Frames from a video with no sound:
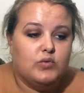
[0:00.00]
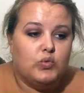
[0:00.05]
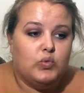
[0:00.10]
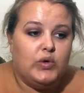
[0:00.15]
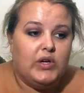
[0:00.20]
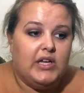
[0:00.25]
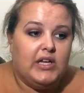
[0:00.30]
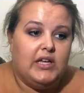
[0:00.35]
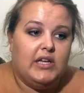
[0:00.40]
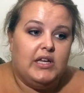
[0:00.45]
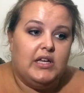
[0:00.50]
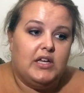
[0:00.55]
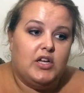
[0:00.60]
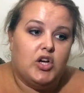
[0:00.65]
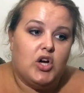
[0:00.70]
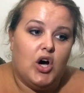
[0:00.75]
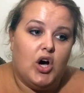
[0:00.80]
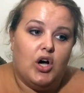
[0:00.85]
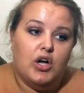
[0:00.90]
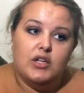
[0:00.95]
we
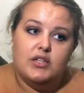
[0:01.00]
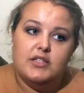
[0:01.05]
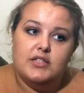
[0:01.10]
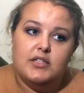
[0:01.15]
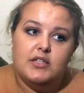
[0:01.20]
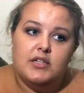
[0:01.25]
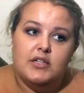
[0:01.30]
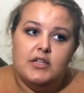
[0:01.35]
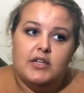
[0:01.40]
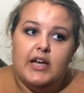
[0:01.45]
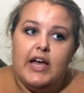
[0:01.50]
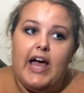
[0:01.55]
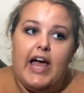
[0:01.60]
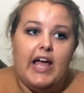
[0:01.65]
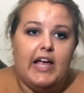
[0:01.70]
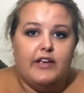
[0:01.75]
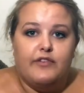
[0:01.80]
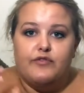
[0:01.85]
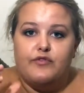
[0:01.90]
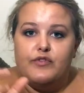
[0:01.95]
got
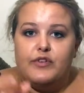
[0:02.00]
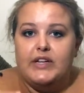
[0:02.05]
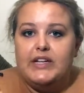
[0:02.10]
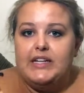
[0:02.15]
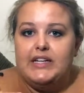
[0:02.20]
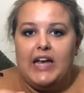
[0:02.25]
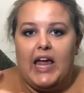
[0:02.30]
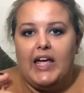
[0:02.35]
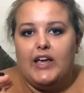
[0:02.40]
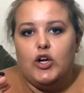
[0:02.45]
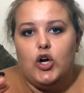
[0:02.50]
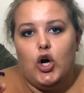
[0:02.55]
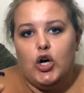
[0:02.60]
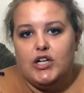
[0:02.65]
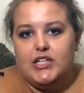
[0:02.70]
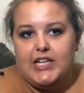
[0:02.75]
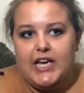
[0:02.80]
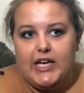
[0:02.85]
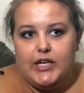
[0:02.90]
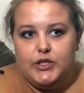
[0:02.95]
a free
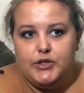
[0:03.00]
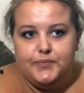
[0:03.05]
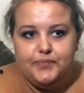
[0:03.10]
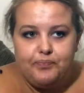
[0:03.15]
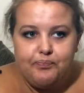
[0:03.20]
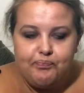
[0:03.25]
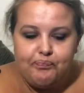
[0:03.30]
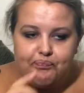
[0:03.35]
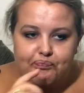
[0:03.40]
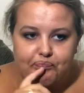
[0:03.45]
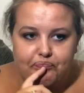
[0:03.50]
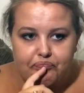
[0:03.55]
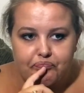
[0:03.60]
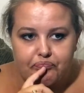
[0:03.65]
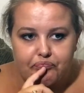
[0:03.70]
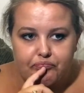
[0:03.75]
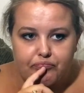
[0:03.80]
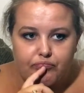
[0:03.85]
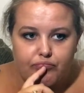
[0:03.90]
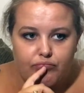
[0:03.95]
cocktail
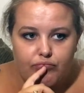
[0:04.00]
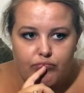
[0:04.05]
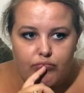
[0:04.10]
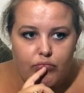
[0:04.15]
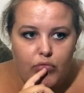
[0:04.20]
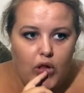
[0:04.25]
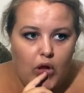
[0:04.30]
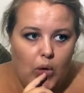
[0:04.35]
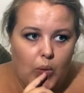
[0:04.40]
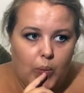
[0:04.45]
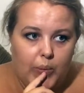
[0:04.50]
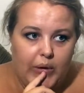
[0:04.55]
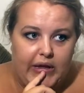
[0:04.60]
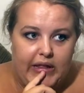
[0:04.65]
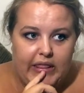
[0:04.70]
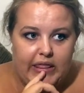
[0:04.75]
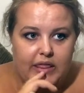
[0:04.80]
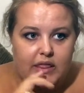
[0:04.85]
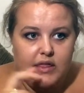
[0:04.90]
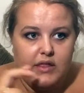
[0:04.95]

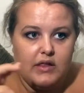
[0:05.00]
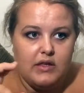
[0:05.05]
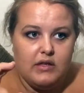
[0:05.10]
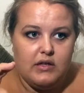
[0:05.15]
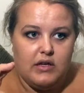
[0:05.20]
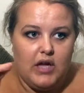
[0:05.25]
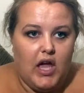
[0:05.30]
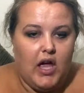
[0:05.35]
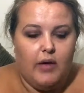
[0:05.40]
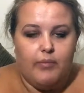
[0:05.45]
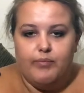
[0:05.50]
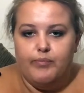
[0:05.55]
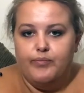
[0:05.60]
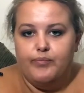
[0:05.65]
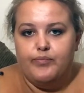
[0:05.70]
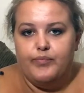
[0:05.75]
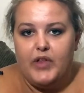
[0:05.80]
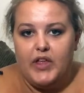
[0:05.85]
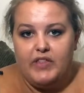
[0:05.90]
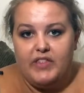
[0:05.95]
with
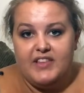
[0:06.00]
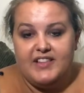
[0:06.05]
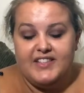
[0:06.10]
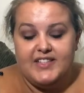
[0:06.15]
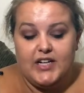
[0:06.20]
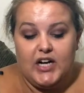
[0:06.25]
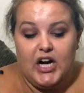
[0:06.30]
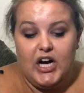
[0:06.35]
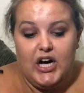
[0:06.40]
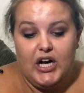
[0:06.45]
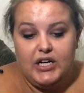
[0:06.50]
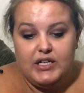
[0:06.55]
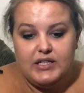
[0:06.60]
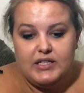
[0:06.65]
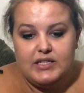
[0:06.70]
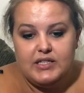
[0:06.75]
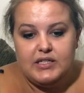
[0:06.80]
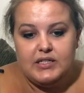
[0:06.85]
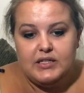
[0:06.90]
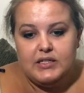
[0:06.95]
at the
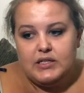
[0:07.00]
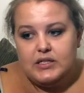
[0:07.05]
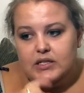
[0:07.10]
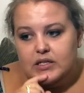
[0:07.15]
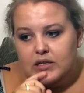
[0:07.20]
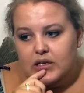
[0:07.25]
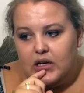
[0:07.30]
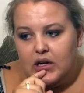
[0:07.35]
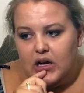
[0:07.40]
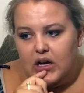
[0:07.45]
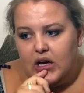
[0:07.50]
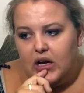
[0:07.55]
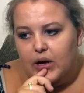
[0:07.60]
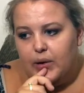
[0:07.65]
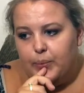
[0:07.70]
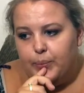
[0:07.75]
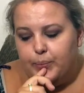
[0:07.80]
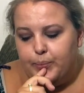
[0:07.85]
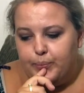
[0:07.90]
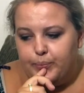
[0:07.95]
start,
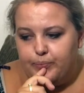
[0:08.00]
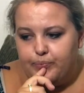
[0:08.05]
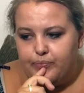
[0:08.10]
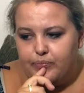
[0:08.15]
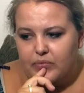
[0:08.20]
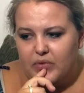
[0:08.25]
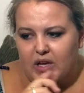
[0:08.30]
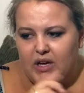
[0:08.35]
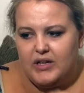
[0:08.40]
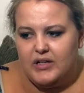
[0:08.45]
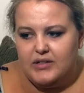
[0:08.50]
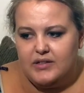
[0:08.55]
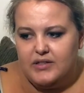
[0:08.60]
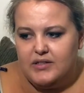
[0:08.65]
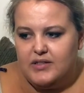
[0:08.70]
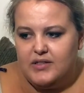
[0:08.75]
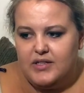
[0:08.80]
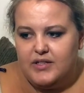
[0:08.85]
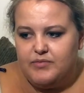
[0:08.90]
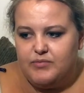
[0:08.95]
and
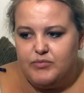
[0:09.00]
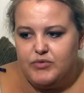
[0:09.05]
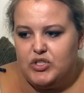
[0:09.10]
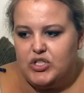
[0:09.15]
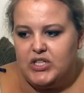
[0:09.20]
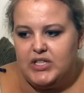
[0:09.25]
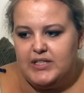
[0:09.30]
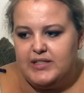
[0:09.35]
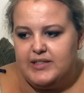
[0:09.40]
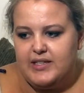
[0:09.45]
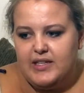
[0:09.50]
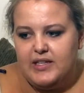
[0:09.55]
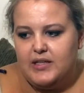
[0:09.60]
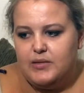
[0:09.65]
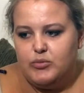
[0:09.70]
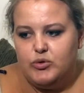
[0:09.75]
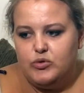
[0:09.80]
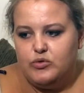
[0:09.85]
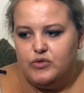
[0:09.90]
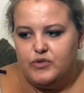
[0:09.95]
a cheesy
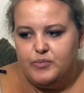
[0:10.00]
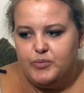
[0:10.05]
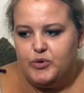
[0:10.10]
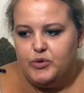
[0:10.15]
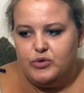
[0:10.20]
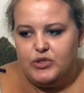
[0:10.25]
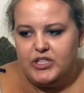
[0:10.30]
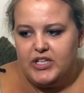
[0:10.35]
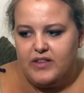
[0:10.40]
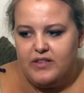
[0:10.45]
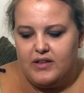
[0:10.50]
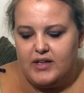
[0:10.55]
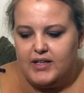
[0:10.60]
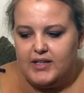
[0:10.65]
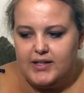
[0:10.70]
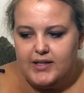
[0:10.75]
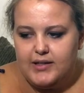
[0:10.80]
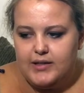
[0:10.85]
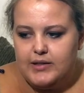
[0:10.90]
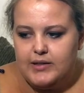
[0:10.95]
amuse-bouche, I
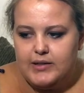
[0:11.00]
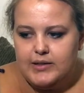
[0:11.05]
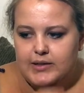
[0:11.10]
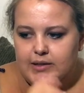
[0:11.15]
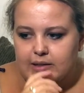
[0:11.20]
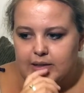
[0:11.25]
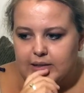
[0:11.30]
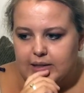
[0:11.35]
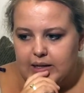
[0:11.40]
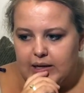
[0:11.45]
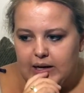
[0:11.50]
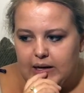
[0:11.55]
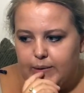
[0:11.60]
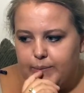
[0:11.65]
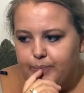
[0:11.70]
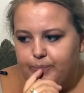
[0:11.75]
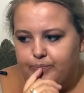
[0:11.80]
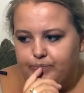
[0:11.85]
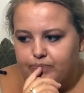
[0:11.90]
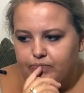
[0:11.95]
think.
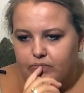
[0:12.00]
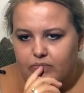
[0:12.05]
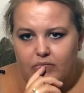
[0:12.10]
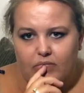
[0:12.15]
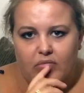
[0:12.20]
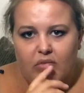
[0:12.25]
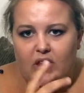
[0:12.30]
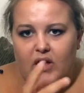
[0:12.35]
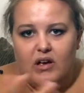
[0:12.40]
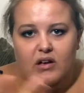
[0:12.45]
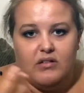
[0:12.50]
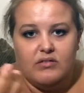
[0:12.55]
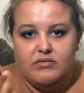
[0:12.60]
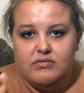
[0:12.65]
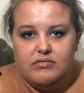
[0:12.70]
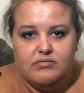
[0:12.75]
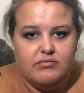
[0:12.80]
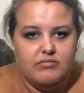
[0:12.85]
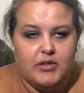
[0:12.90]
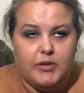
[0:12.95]

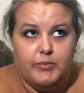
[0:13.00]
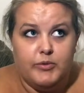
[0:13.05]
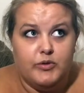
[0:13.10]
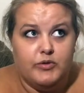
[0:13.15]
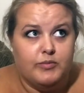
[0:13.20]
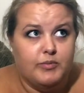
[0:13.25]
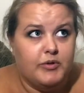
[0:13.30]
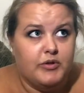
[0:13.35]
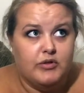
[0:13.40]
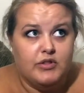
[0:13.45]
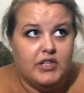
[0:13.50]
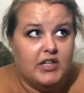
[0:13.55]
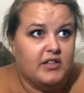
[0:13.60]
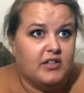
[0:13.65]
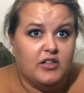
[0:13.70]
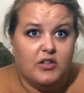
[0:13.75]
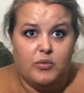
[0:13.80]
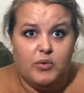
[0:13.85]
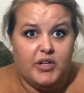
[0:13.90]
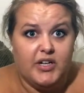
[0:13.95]
Amuse-bouche, I
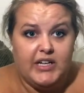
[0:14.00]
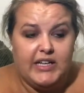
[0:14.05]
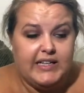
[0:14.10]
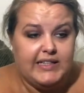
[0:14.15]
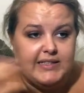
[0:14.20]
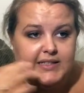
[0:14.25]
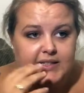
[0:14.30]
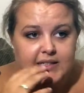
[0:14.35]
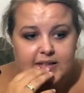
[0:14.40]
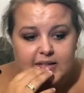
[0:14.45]
don't know what it is.